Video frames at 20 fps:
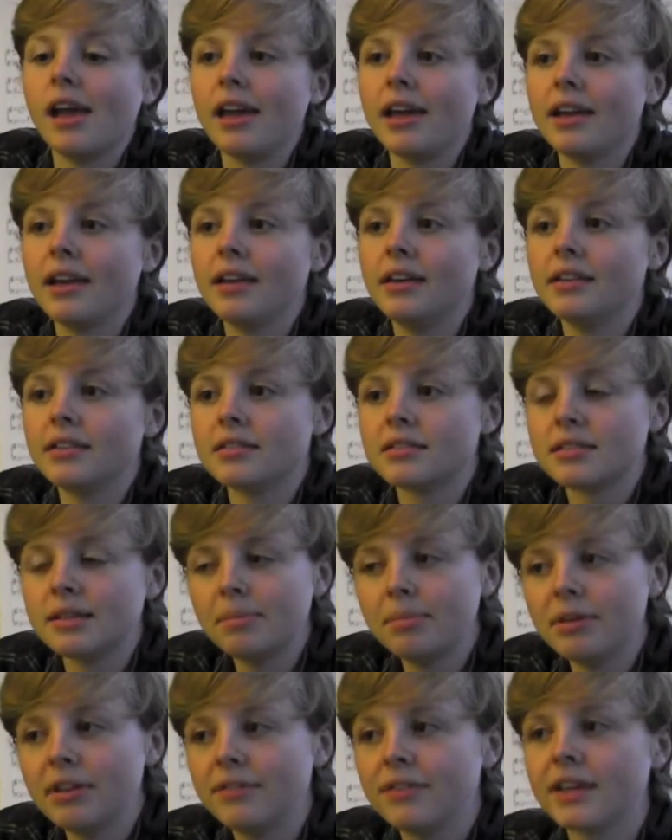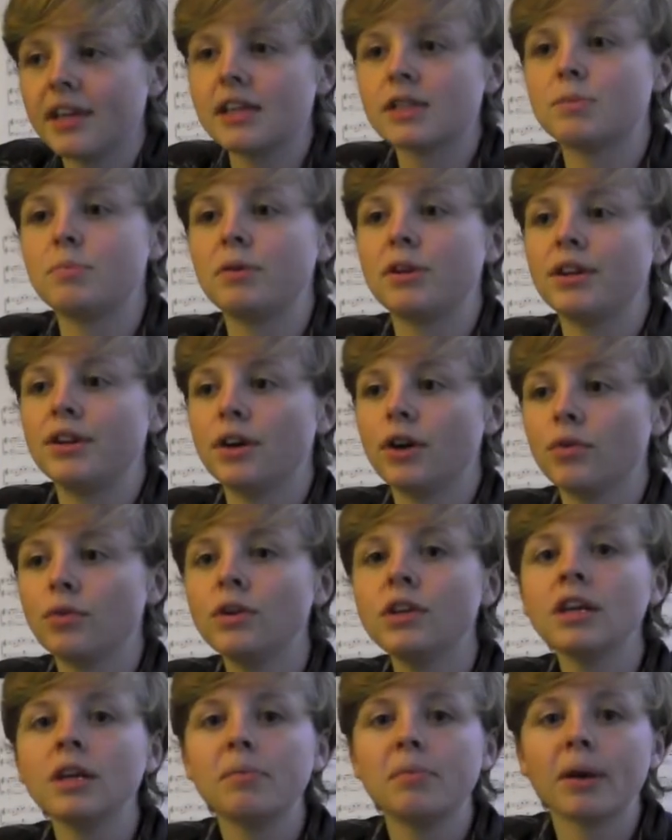And simple living has been a
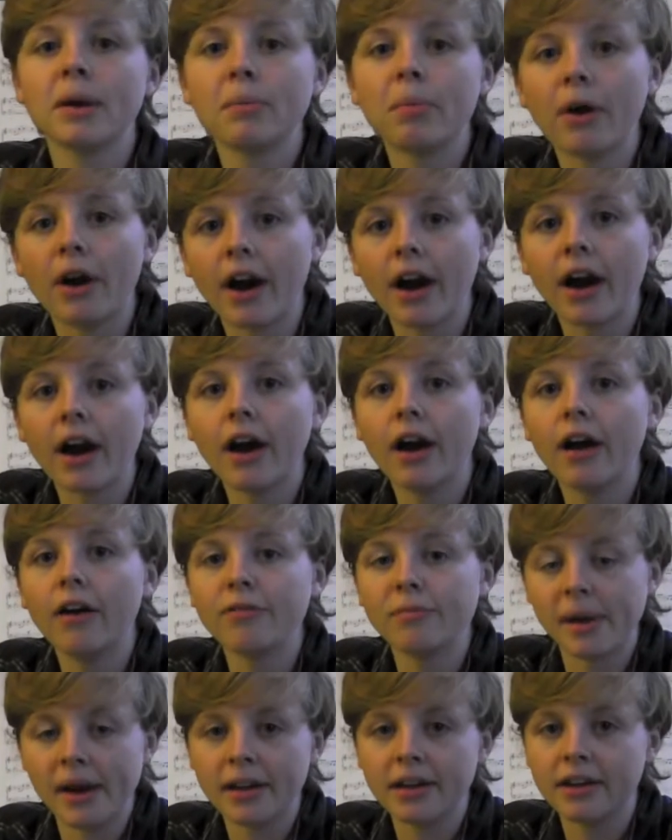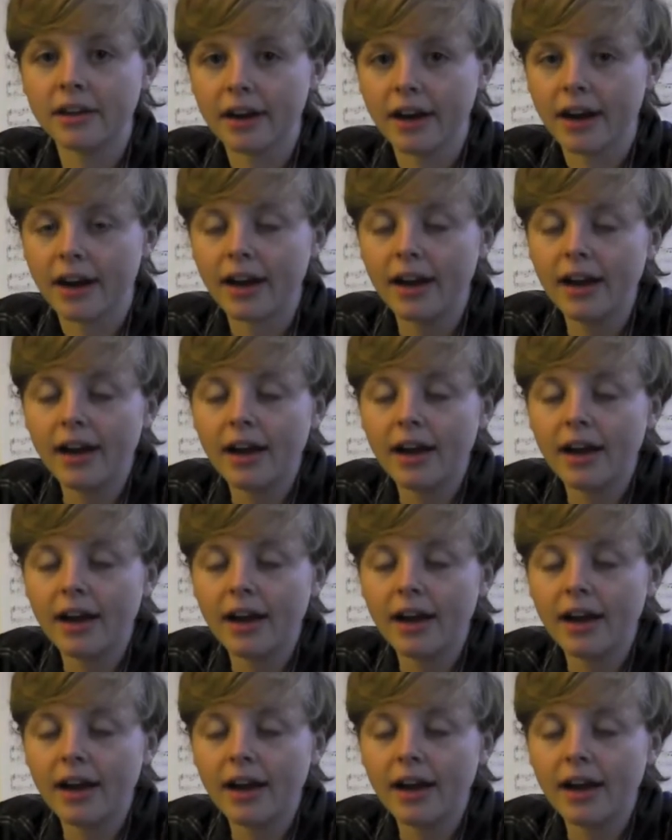really big part of my year.